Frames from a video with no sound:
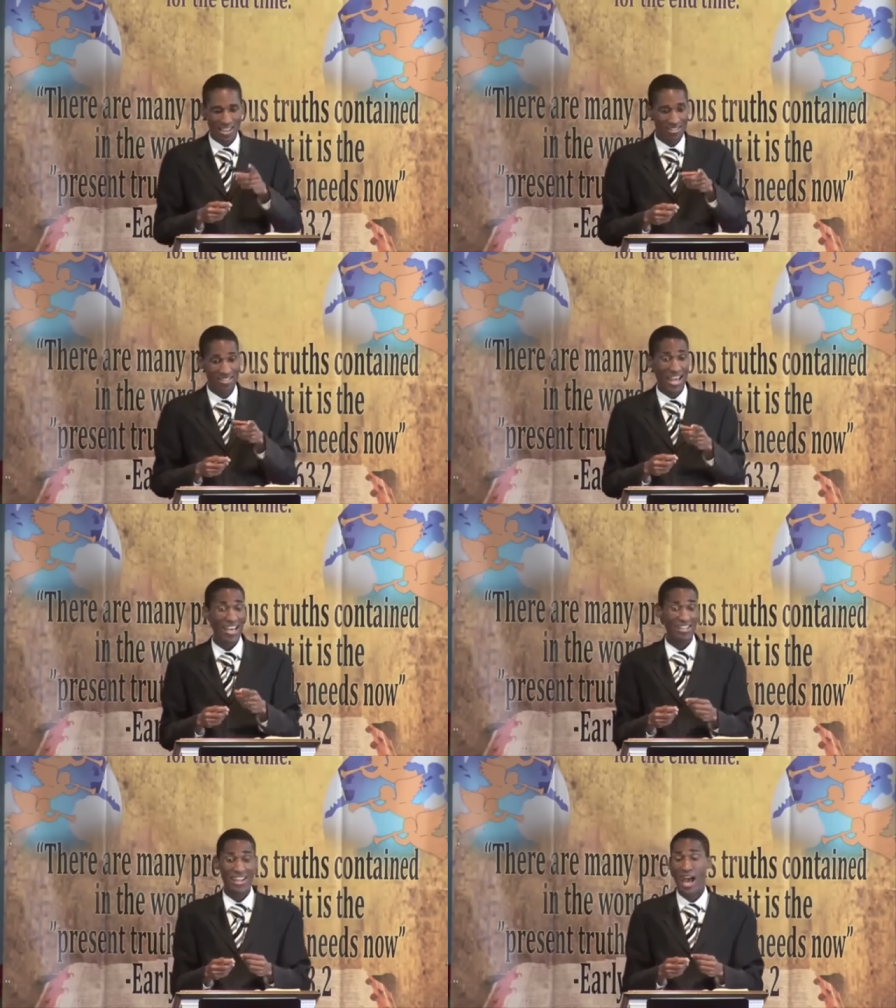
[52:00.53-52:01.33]

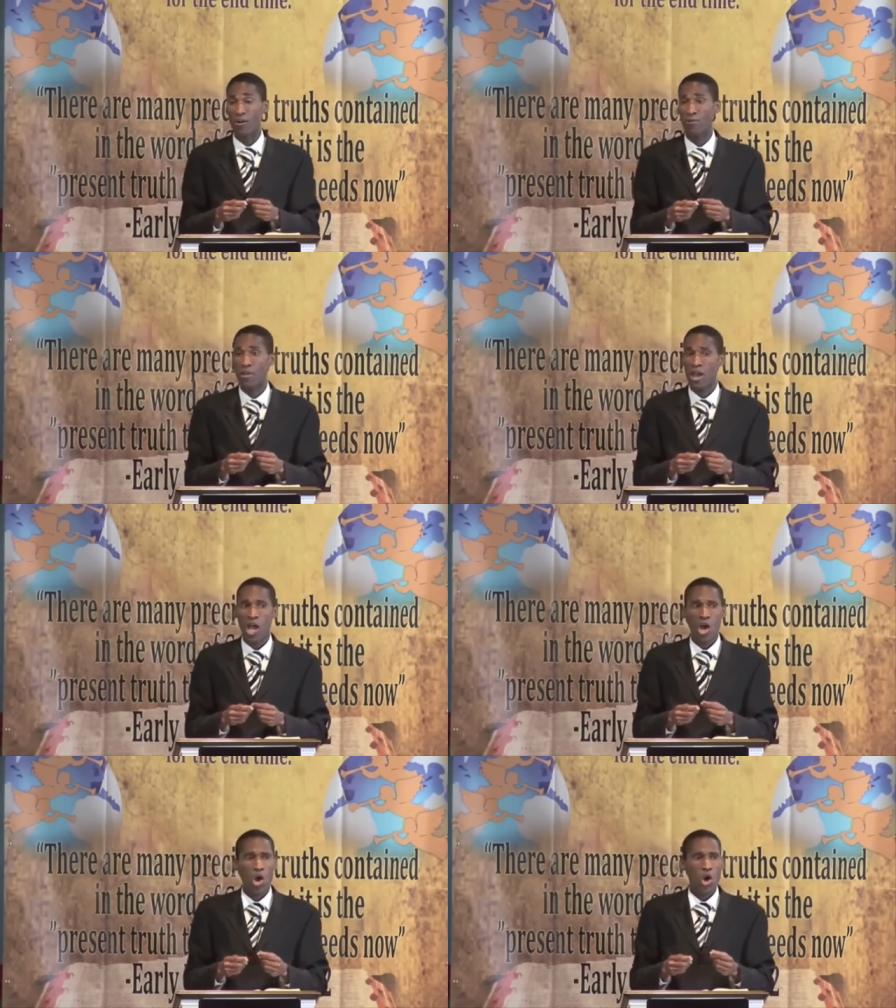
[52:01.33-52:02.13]
Cincinnati now.
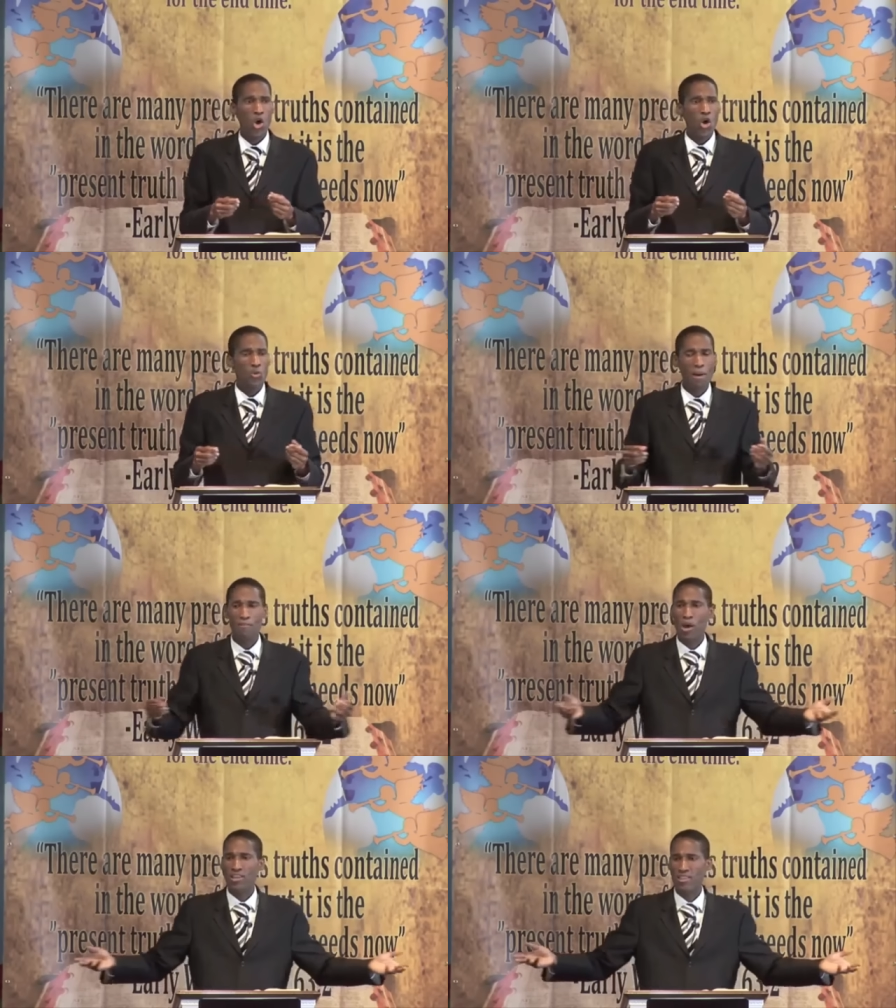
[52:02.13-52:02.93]
My
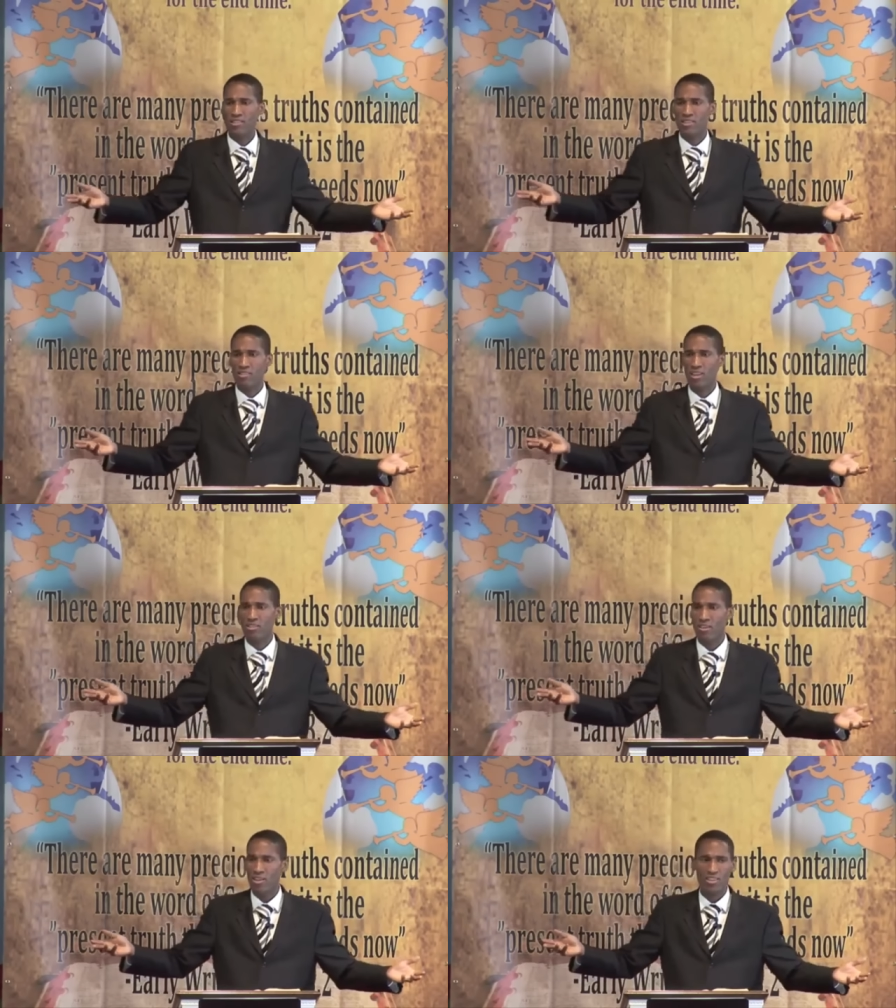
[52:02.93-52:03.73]
brothers and
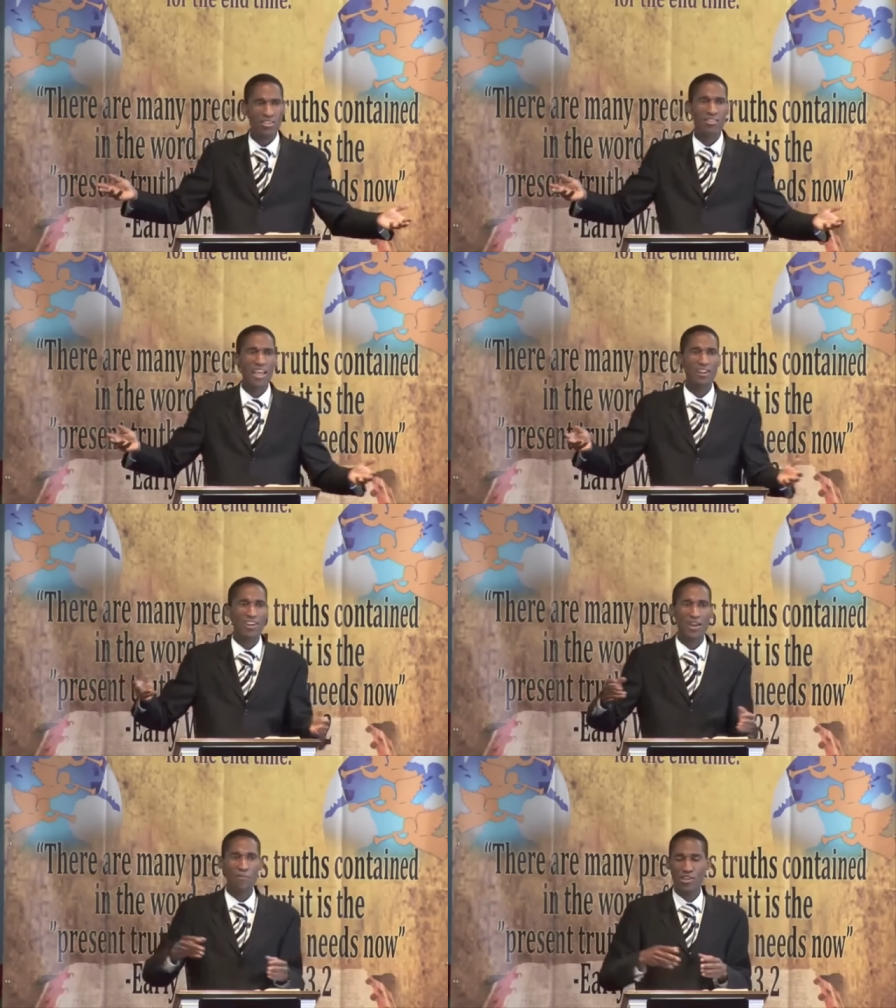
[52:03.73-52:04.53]
sisters, this is not
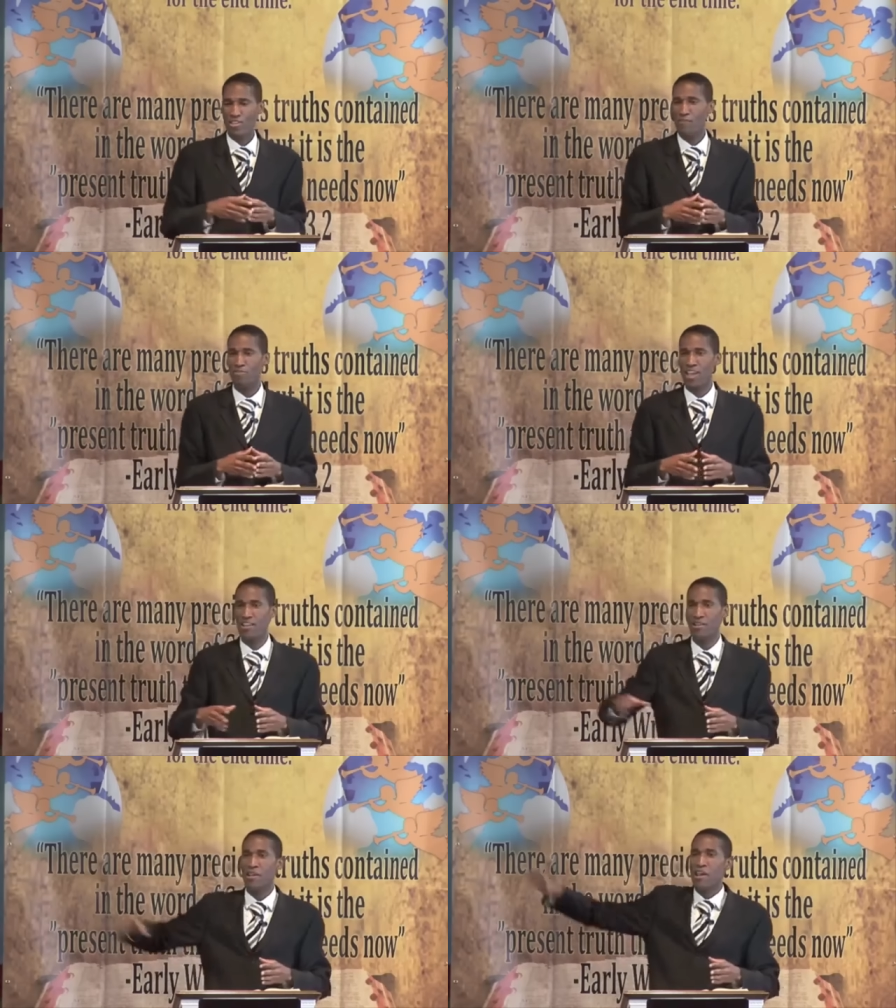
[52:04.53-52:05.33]
going to be
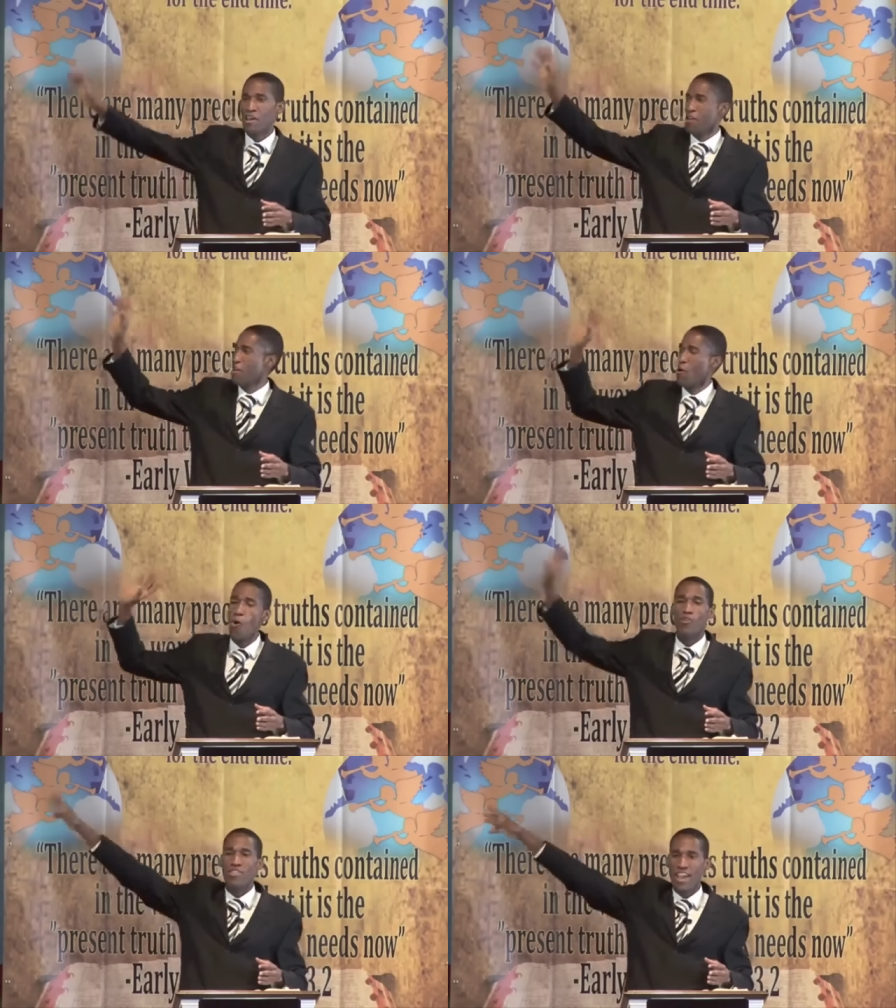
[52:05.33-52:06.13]
something
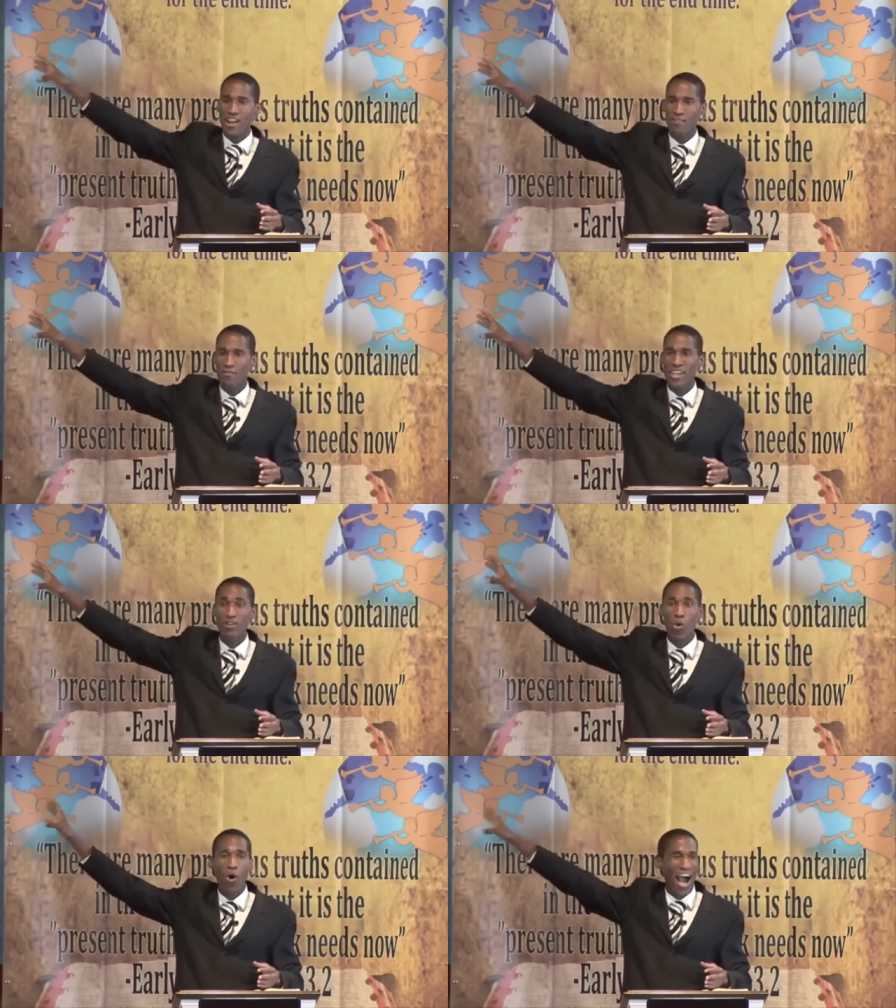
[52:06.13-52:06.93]
over there
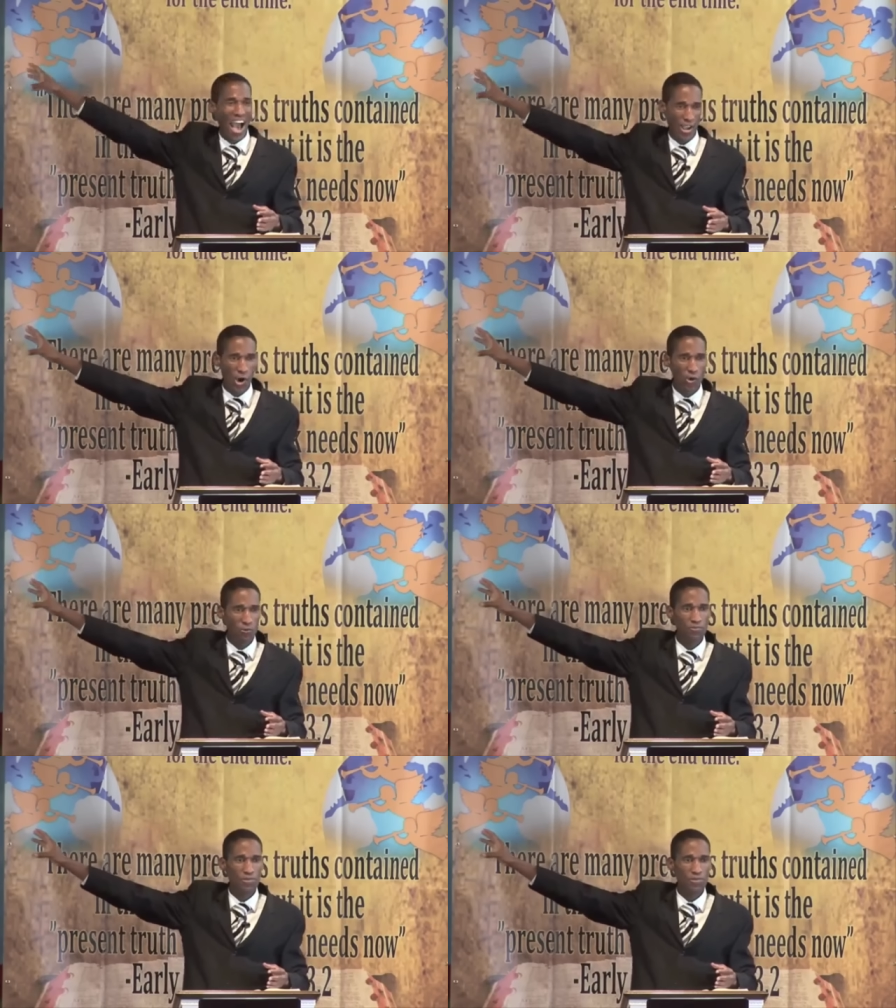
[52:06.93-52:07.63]
in Ohio.